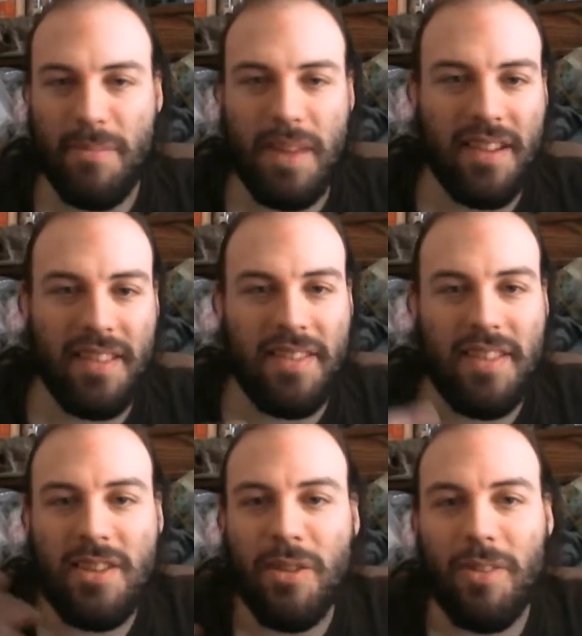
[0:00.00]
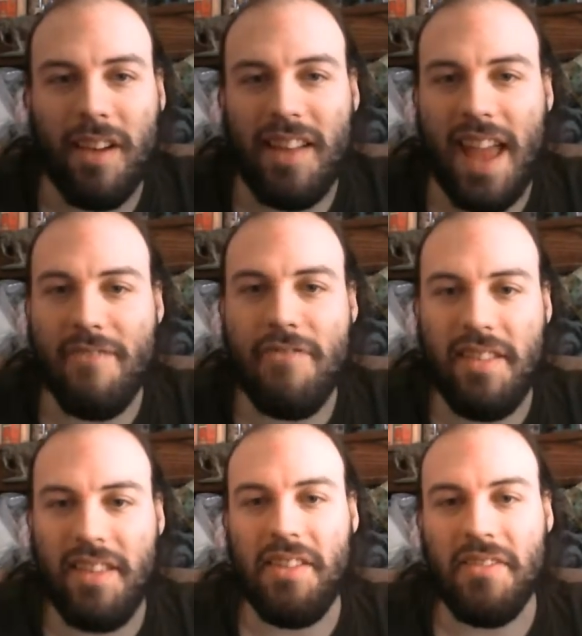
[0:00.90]
because the show's on every
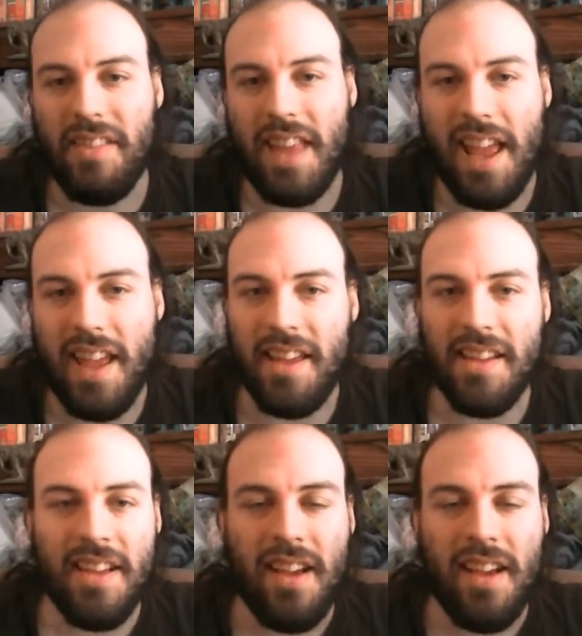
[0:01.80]
single day.